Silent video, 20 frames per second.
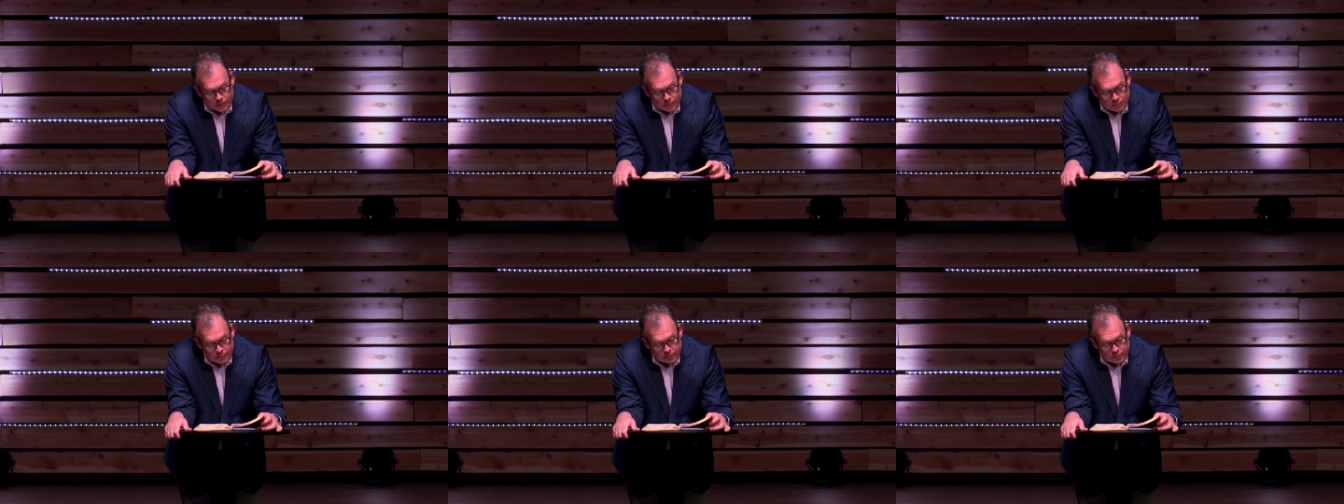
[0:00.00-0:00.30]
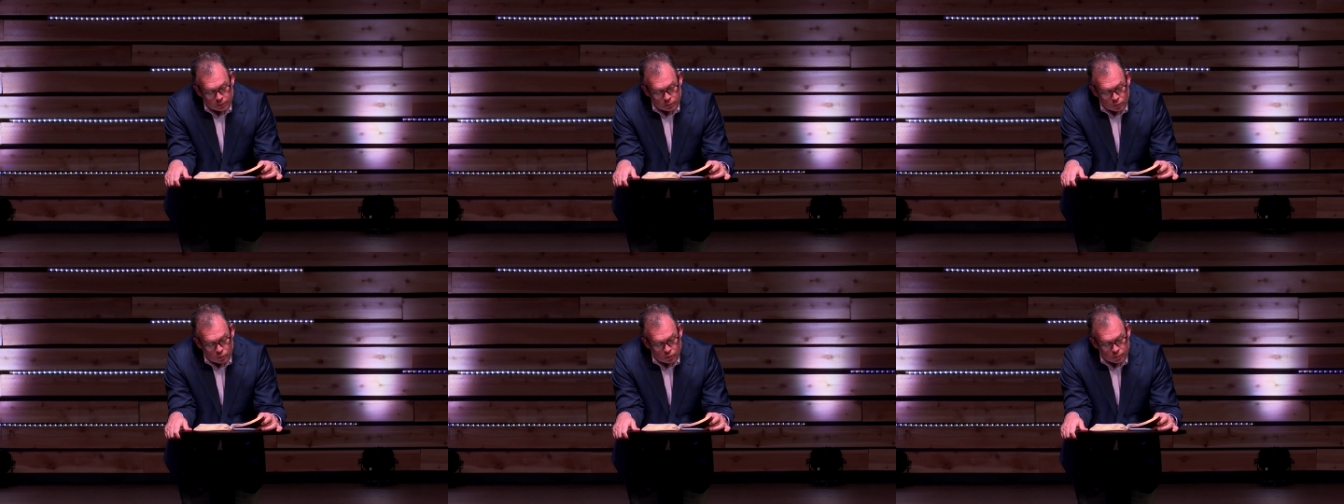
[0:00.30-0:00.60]
but
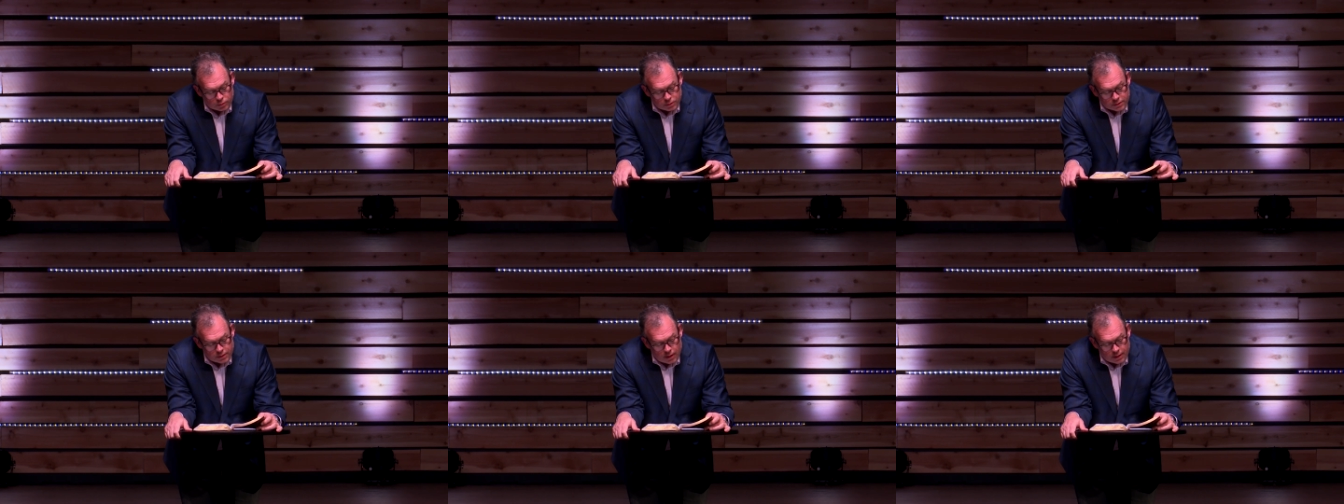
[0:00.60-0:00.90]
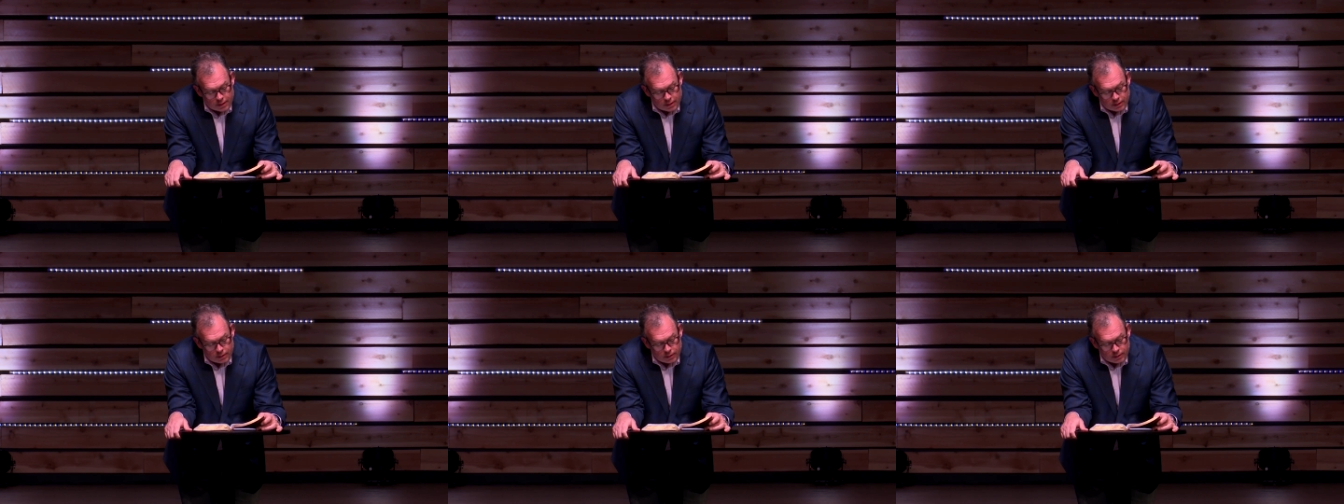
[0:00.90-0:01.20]
the Lord was
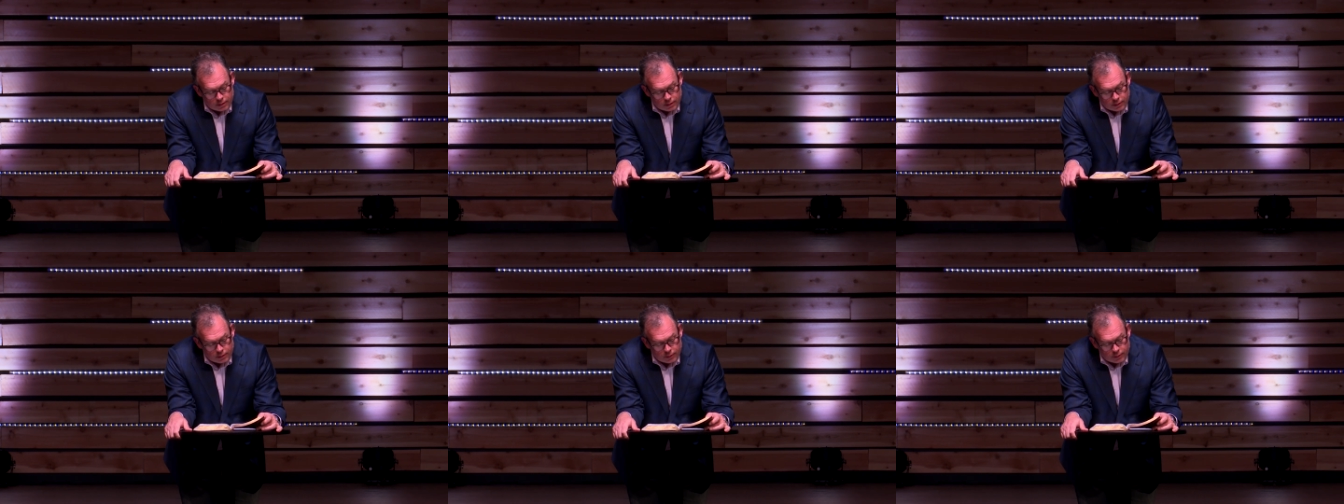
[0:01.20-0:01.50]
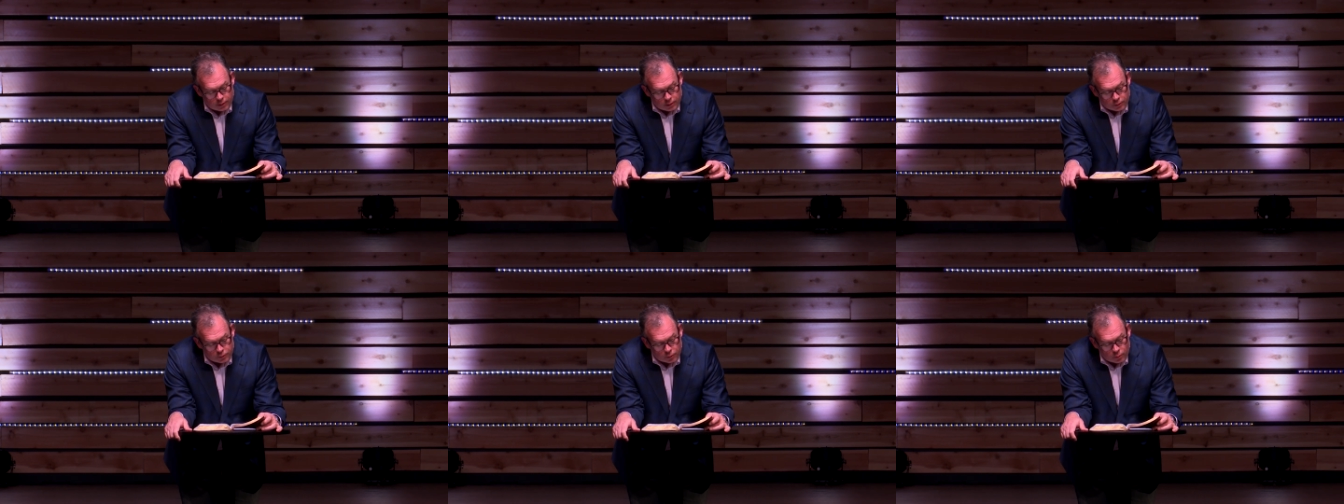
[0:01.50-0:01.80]
not in
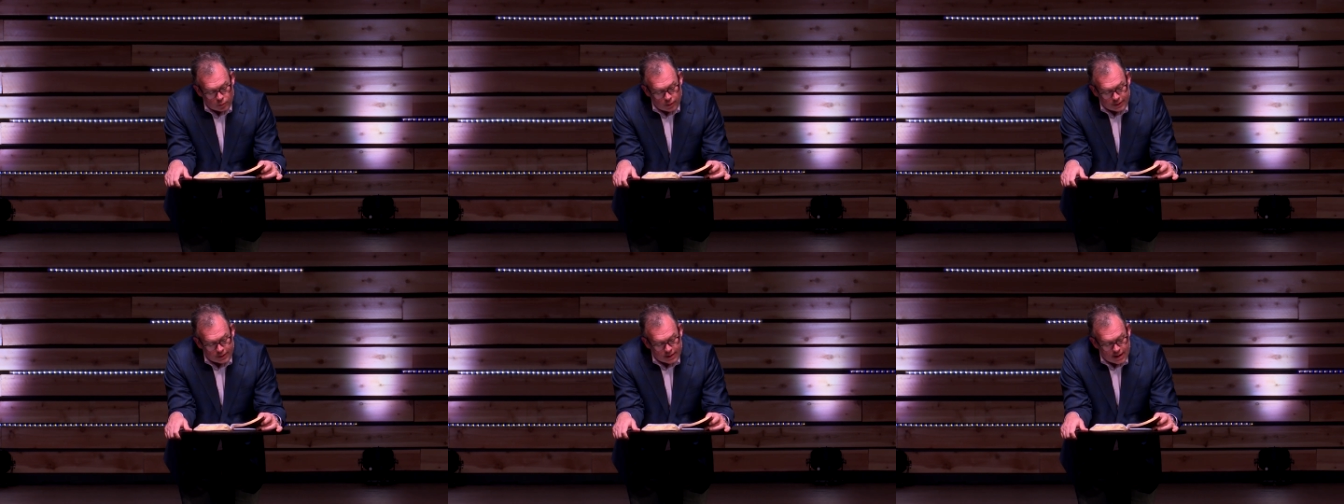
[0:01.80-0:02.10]
the earthquake.